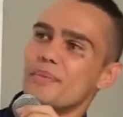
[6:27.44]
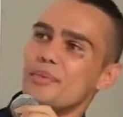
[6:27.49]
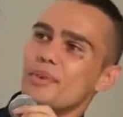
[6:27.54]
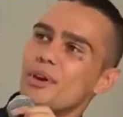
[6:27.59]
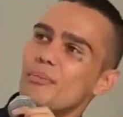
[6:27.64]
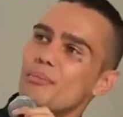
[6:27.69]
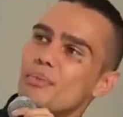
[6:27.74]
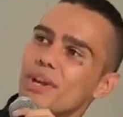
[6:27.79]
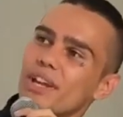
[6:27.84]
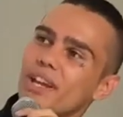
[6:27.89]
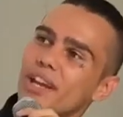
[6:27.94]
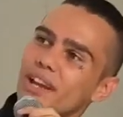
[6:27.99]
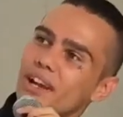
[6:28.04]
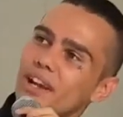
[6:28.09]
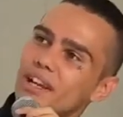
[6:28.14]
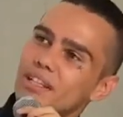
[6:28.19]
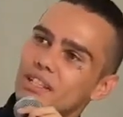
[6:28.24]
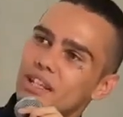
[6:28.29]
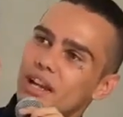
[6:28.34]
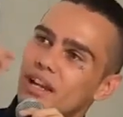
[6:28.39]
But yeah,
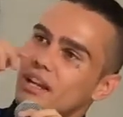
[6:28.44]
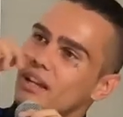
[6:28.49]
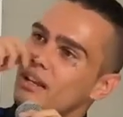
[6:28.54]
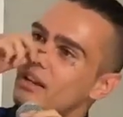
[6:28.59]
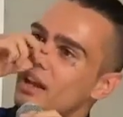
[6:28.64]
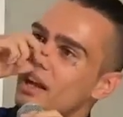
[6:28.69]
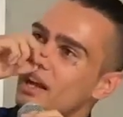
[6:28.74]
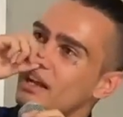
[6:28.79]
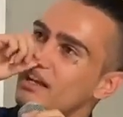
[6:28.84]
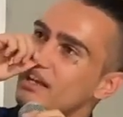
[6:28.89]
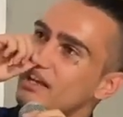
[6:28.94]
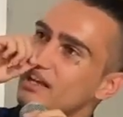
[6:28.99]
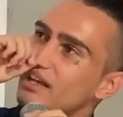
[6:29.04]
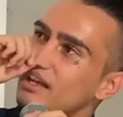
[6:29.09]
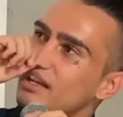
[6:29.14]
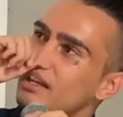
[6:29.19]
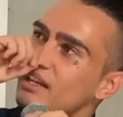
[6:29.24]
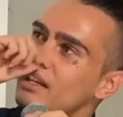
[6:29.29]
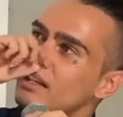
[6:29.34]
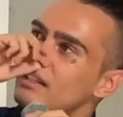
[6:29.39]
I started like
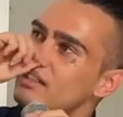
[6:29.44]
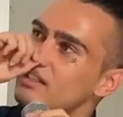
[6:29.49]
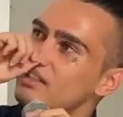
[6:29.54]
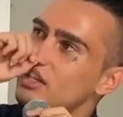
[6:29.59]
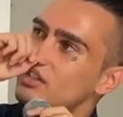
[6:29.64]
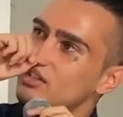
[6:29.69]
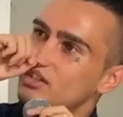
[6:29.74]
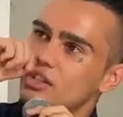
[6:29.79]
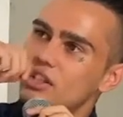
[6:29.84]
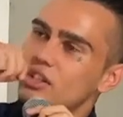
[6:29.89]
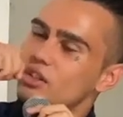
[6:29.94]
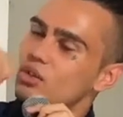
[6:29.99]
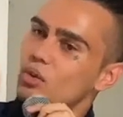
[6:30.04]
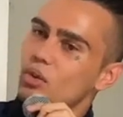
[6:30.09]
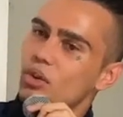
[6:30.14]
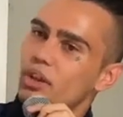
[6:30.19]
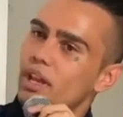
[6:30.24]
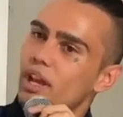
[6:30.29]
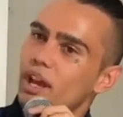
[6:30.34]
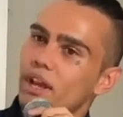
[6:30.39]
just
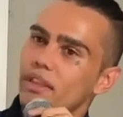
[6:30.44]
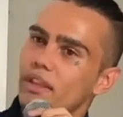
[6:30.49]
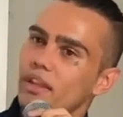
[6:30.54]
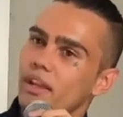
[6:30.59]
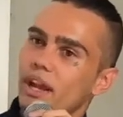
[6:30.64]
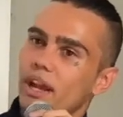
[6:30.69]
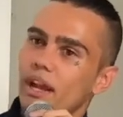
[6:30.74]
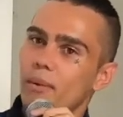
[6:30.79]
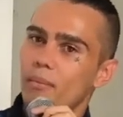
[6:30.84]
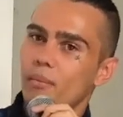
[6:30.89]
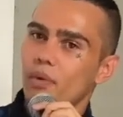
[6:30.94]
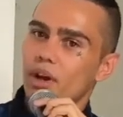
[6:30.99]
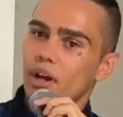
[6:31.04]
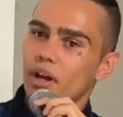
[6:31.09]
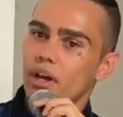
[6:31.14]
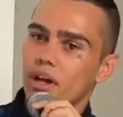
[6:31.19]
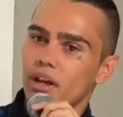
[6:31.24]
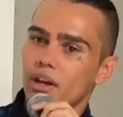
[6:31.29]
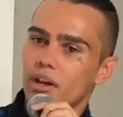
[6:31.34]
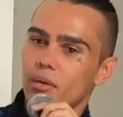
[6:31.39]
doing that, and then
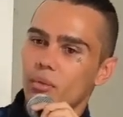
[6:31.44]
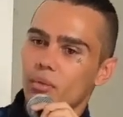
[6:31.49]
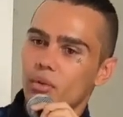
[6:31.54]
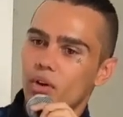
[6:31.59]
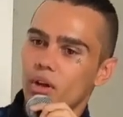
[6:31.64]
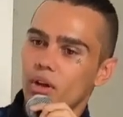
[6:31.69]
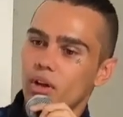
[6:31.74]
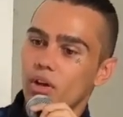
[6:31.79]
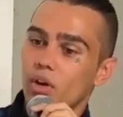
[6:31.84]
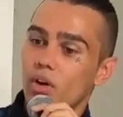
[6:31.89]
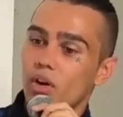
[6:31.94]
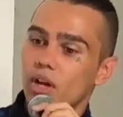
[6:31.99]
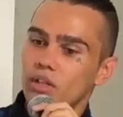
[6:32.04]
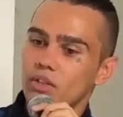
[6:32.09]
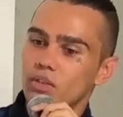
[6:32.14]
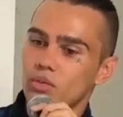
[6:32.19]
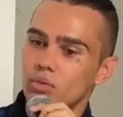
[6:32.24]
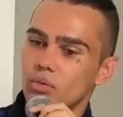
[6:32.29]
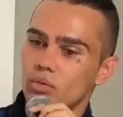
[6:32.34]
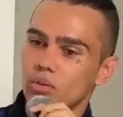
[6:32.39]
I got into high
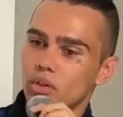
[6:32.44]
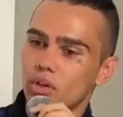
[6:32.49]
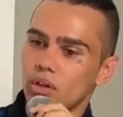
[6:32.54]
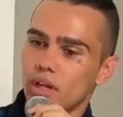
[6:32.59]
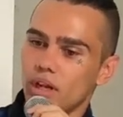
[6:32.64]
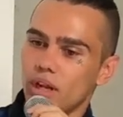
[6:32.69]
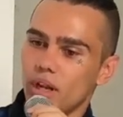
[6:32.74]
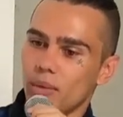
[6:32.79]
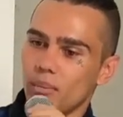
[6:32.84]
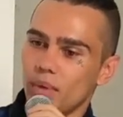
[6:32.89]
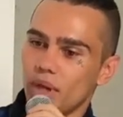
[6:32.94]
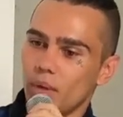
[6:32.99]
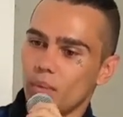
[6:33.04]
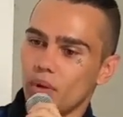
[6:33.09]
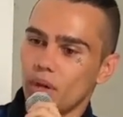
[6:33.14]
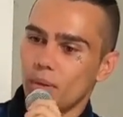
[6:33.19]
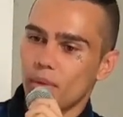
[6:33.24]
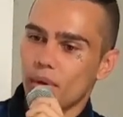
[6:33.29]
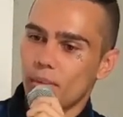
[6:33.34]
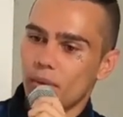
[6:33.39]
school, and I met
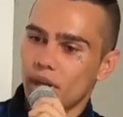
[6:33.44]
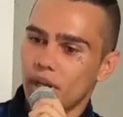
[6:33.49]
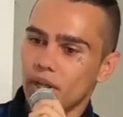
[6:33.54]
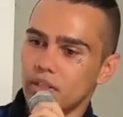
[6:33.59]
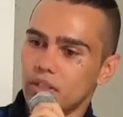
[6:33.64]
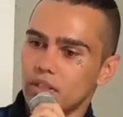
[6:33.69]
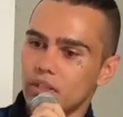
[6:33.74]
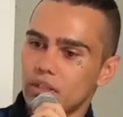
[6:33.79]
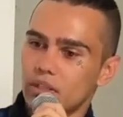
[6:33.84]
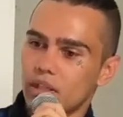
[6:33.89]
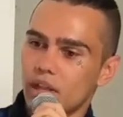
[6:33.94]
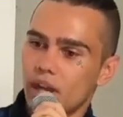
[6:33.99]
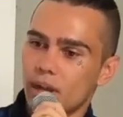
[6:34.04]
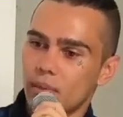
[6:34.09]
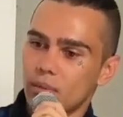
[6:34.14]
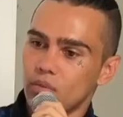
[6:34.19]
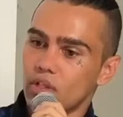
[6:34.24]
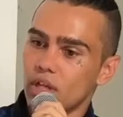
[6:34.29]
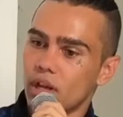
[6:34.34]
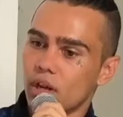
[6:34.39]
one of my mates,
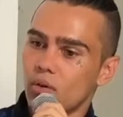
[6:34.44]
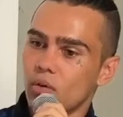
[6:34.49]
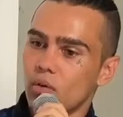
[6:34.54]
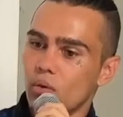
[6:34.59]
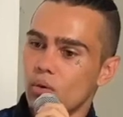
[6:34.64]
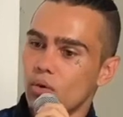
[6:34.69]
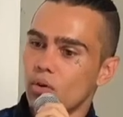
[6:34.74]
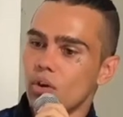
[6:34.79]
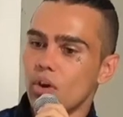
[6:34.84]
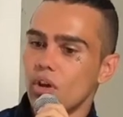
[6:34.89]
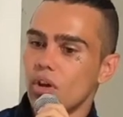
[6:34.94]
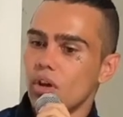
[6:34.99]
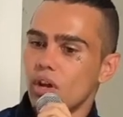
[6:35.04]
Jack Cook,